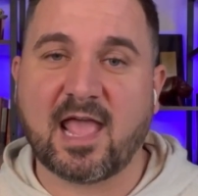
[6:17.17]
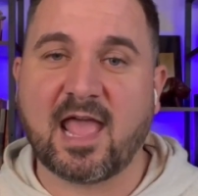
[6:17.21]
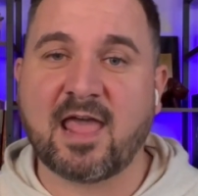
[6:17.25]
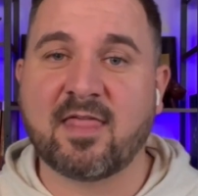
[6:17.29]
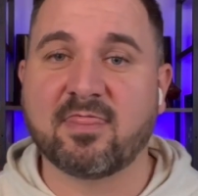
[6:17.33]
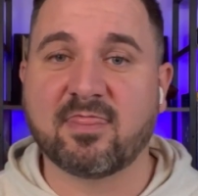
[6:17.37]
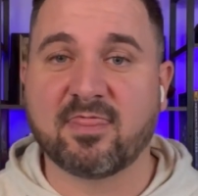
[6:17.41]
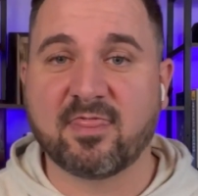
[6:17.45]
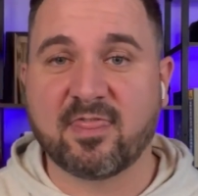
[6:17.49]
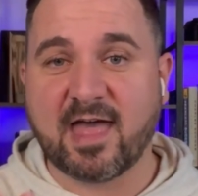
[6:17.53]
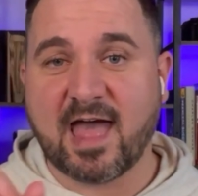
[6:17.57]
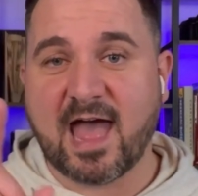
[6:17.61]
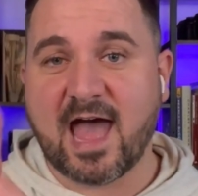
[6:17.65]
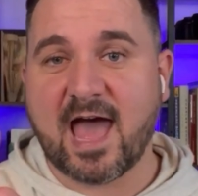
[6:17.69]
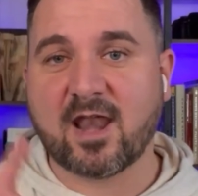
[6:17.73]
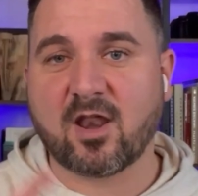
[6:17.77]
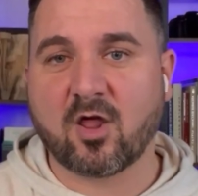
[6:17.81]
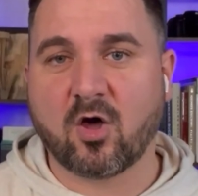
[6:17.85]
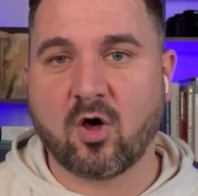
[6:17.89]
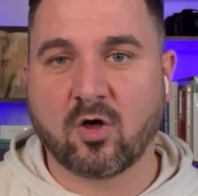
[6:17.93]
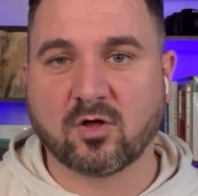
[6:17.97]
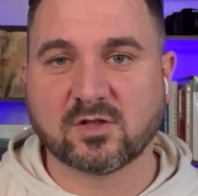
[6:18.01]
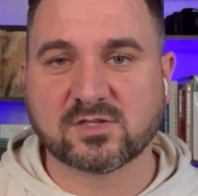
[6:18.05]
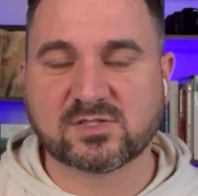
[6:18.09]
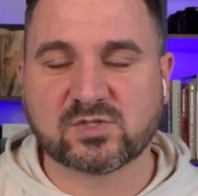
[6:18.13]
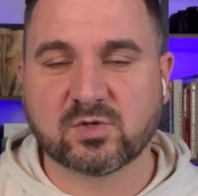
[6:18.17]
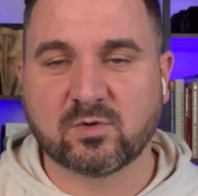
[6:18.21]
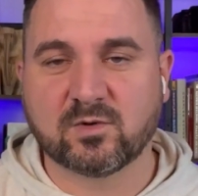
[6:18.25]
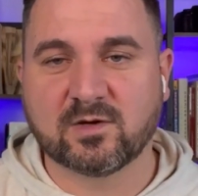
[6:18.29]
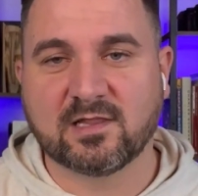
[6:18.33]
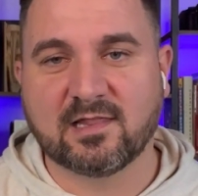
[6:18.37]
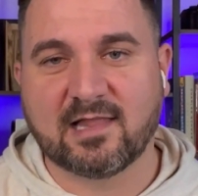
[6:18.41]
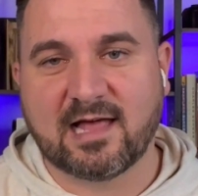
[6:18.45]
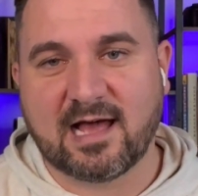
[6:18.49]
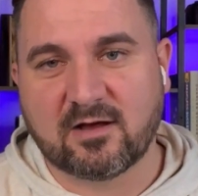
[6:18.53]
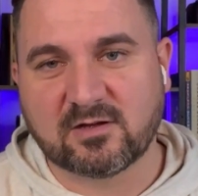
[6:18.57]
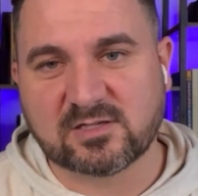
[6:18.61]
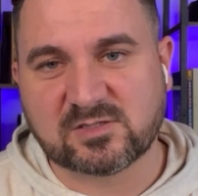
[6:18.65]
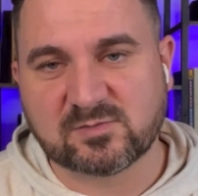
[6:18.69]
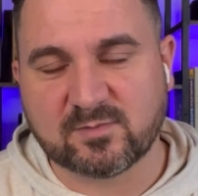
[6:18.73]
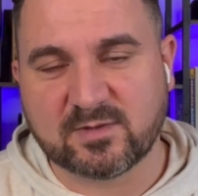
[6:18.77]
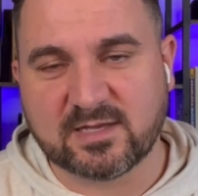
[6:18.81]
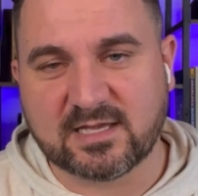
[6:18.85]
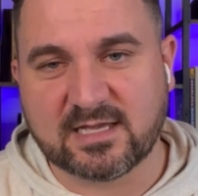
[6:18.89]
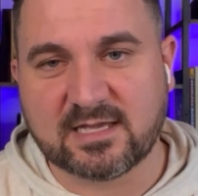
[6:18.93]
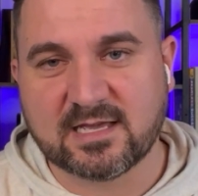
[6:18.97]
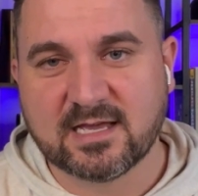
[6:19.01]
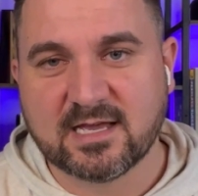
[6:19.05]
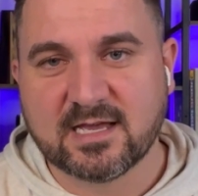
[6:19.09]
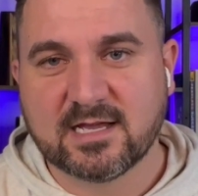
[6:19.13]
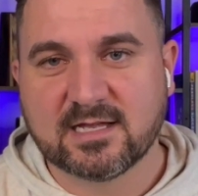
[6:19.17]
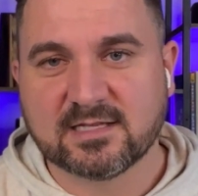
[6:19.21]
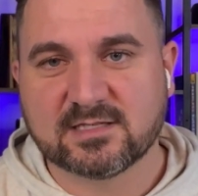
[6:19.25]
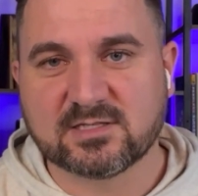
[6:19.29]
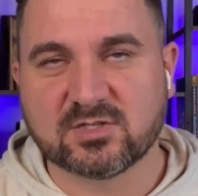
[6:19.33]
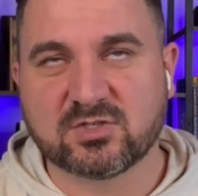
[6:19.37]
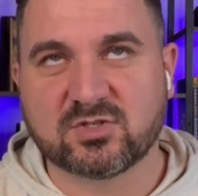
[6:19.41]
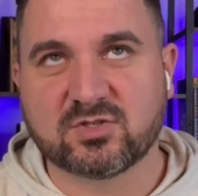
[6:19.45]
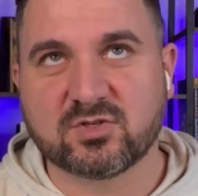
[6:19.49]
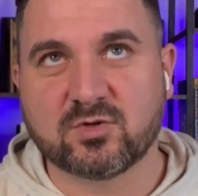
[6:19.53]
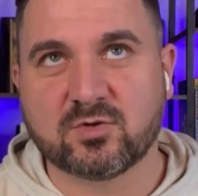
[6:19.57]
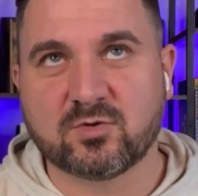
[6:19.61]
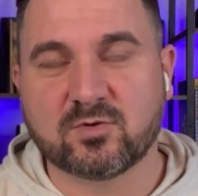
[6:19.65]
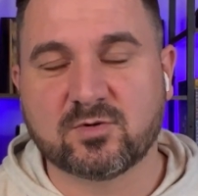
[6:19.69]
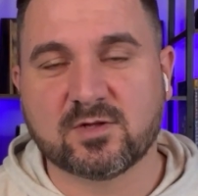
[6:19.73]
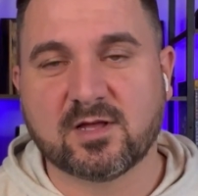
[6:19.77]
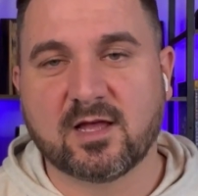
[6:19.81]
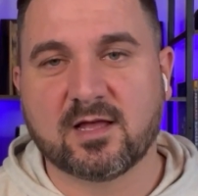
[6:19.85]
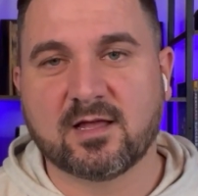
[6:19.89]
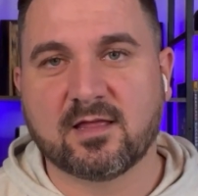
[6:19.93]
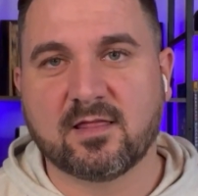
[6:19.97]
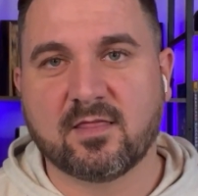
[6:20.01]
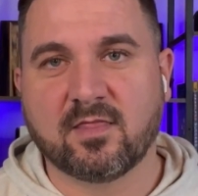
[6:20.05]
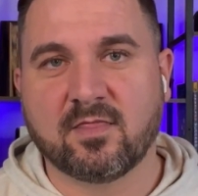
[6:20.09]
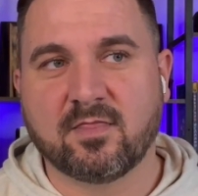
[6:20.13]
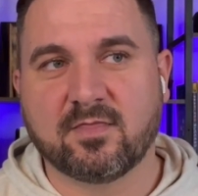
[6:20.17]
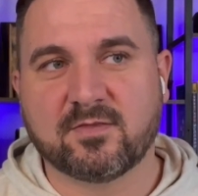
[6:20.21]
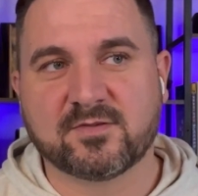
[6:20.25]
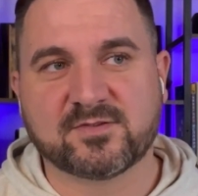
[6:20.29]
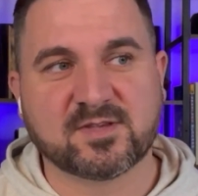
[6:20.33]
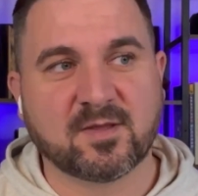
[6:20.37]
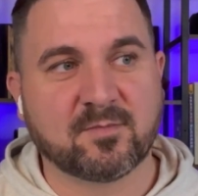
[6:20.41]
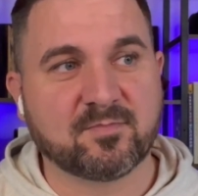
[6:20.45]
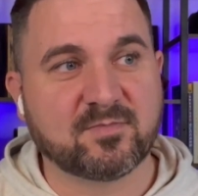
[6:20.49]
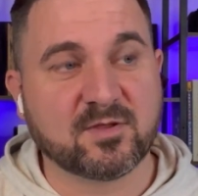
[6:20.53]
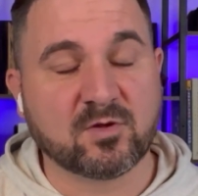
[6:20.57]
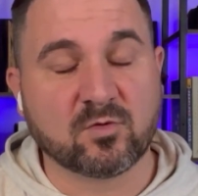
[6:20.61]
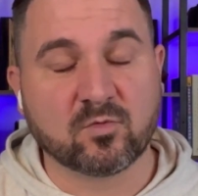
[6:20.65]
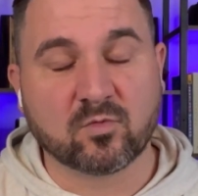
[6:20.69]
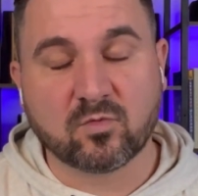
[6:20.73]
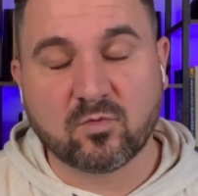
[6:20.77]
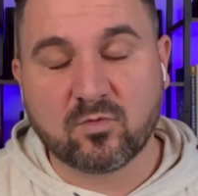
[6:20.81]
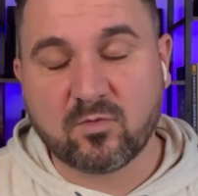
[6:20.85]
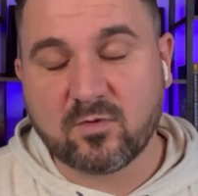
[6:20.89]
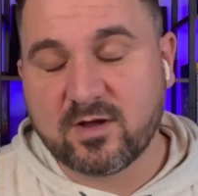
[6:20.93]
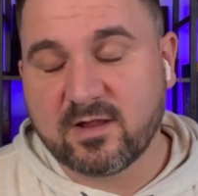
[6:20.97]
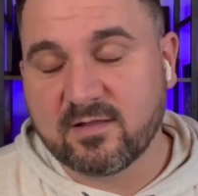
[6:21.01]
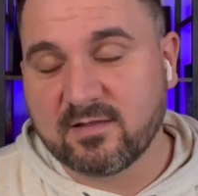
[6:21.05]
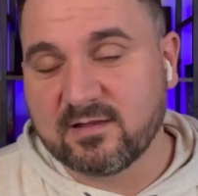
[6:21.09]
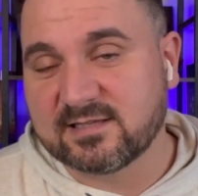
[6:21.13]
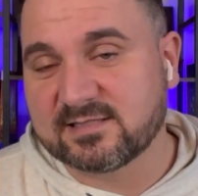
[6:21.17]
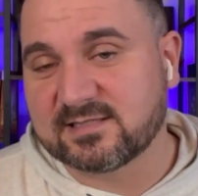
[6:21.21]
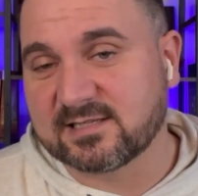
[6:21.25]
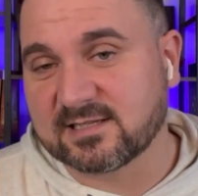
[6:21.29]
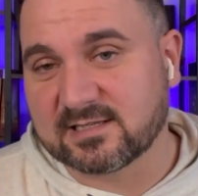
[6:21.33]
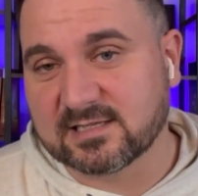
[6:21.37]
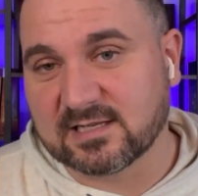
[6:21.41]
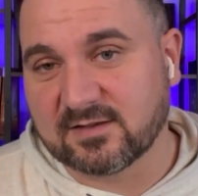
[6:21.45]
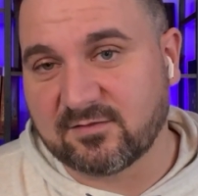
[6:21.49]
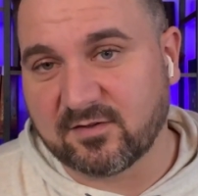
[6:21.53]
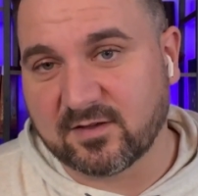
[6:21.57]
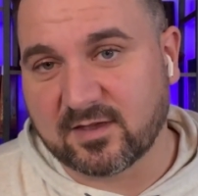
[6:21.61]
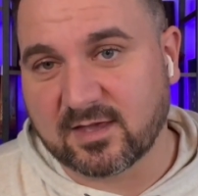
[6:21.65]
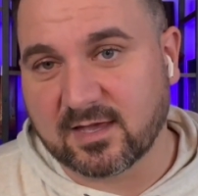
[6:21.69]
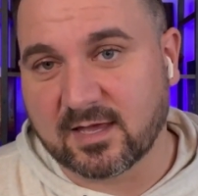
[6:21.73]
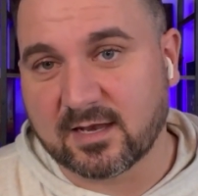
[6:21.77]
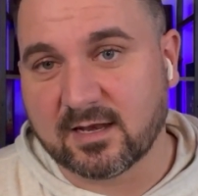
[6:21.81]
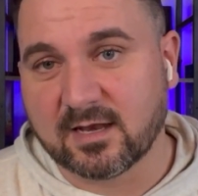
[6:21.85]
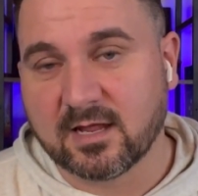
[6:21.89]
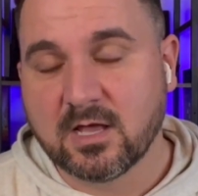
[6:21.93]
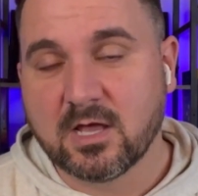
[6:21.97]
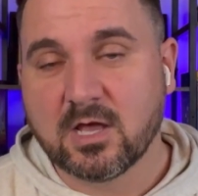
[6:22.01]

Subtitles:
And that also allows me to do something really significant,